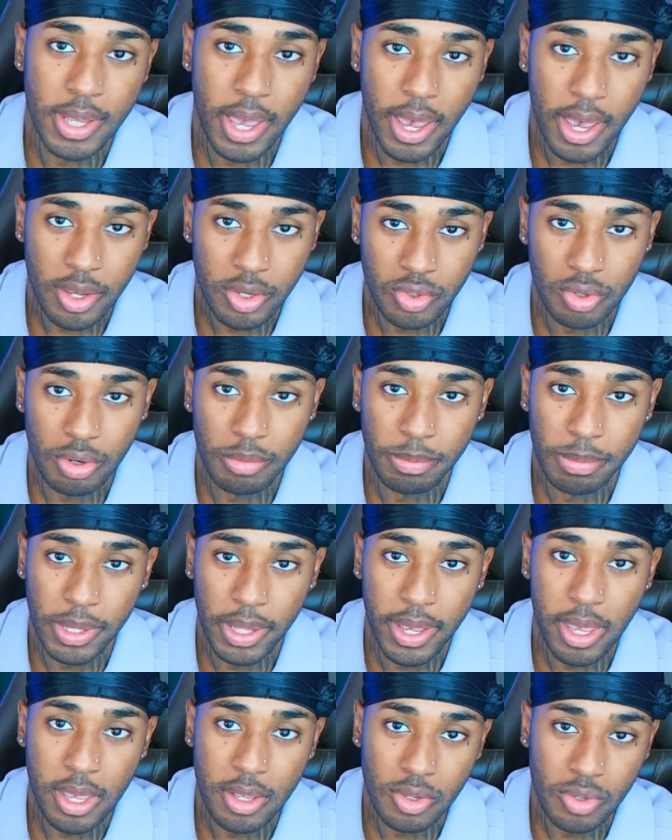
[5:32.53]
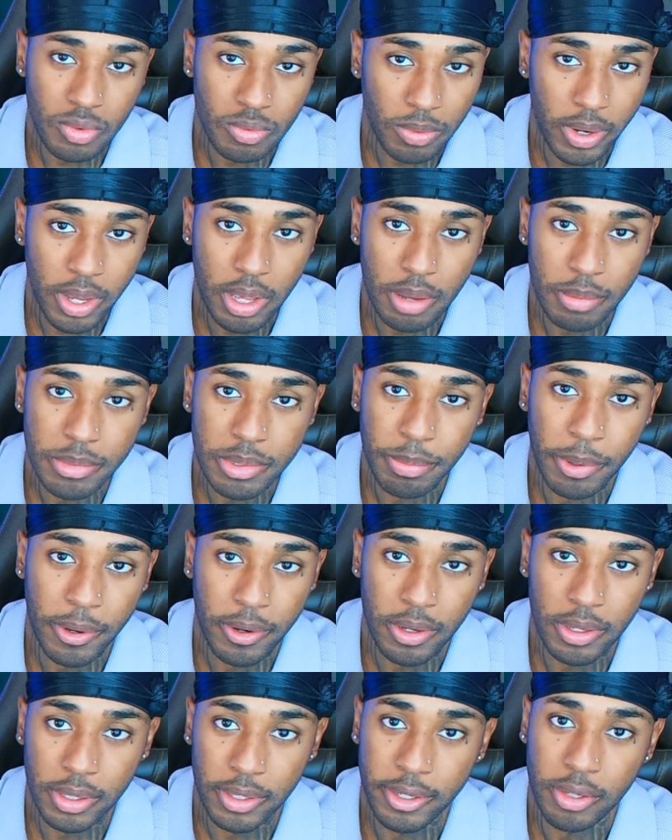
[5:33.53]
astral planes, realms,
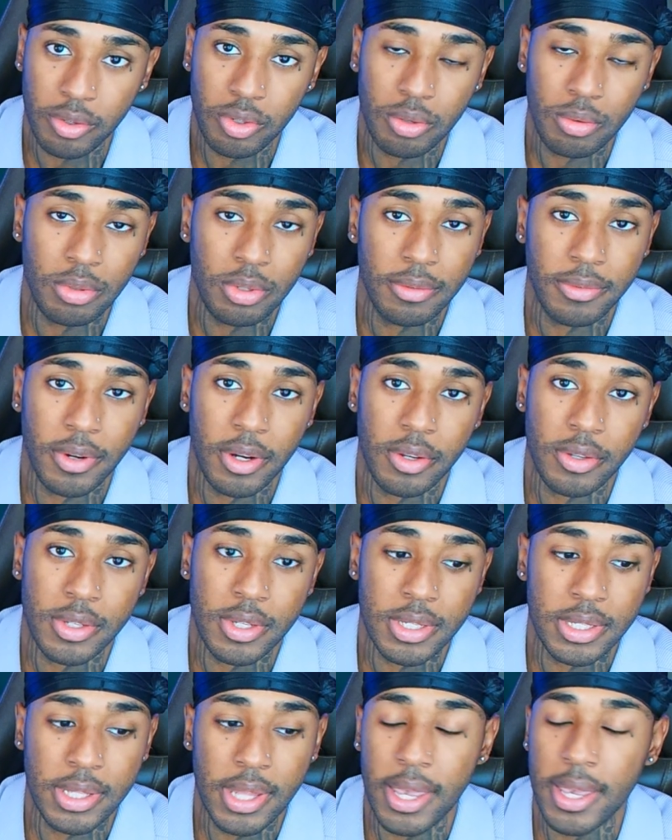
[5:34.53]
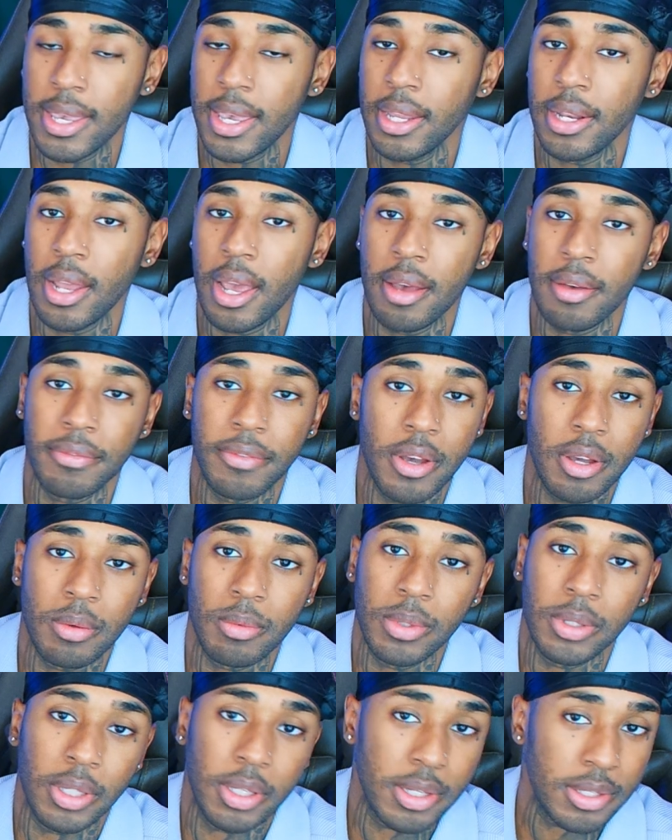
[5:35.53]
parallel universes. They cannot fuck
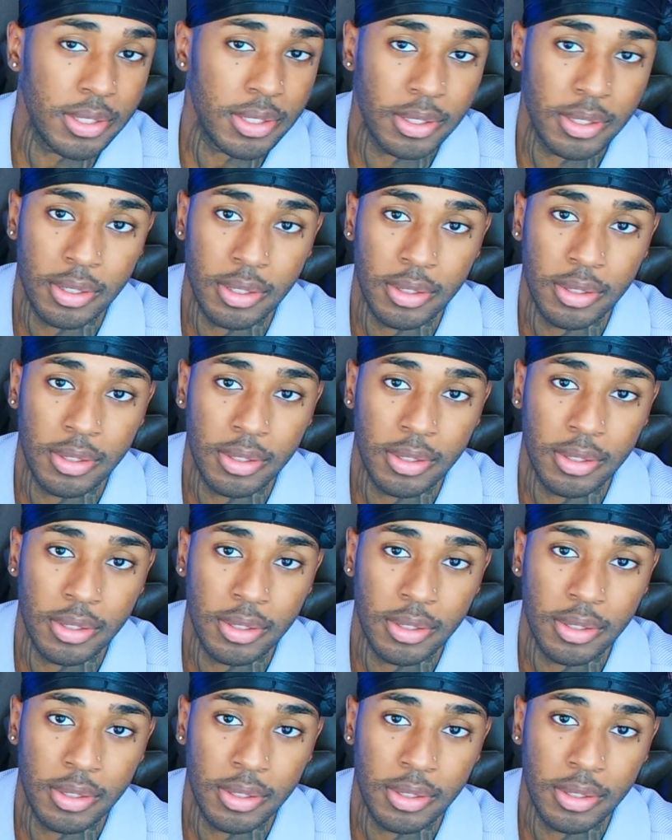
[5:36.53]
with us.